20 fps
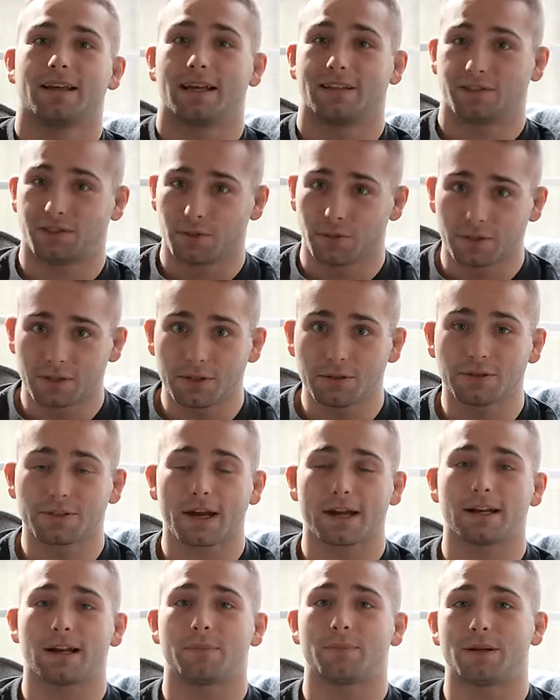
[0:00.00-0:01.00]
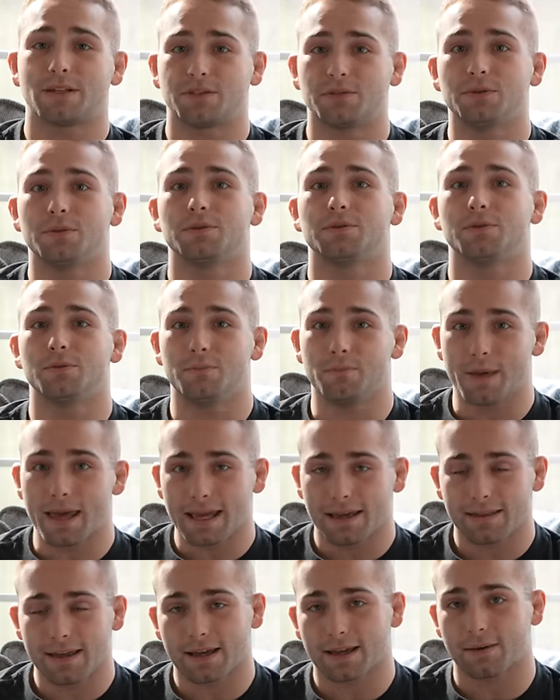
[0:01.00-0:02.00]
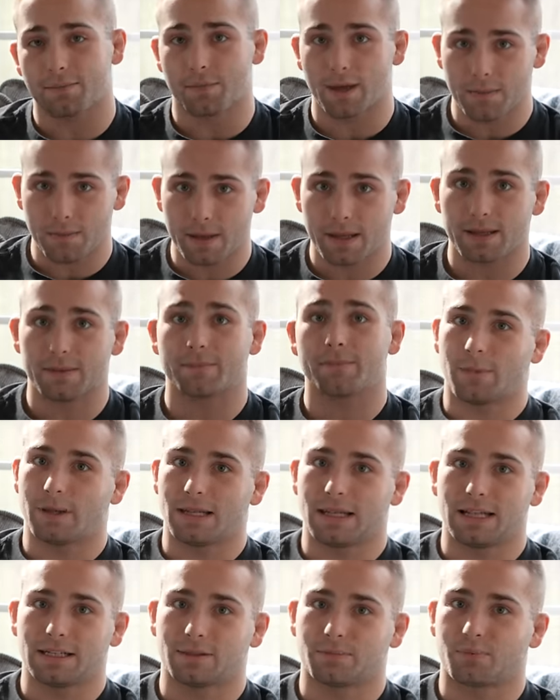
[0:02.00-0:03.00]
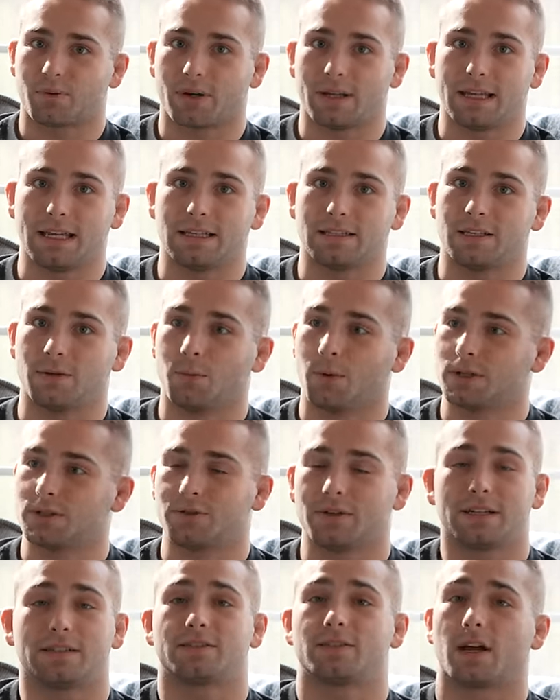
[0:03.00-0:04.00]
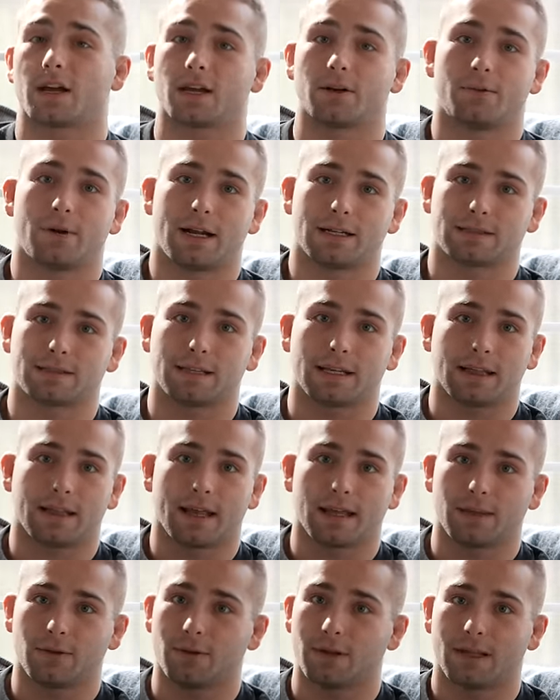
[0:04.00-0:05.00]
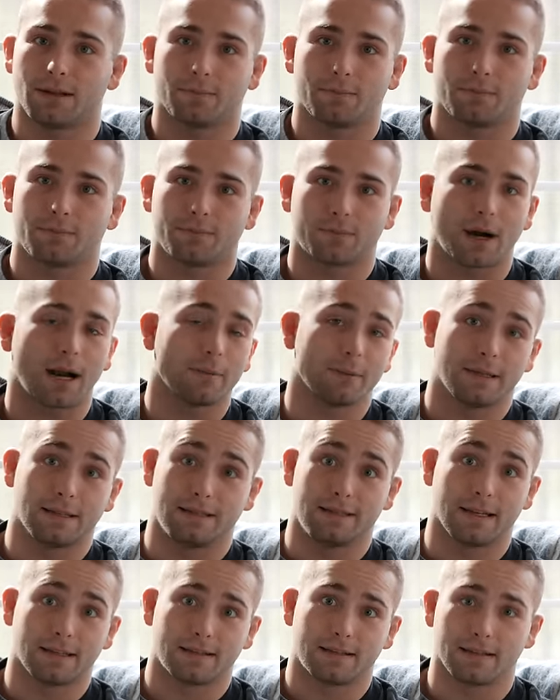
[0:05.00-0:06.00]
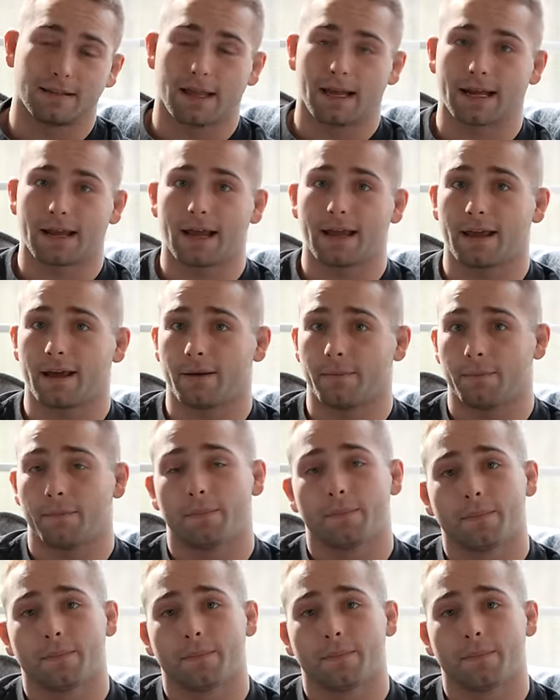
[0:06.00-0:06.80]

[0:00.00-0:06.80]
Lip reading: As soon as you sign up, as soon as you make that commitment, I mean, it's pretty easy. Once you get stuck in wrestling, like you get probably addicted like I am.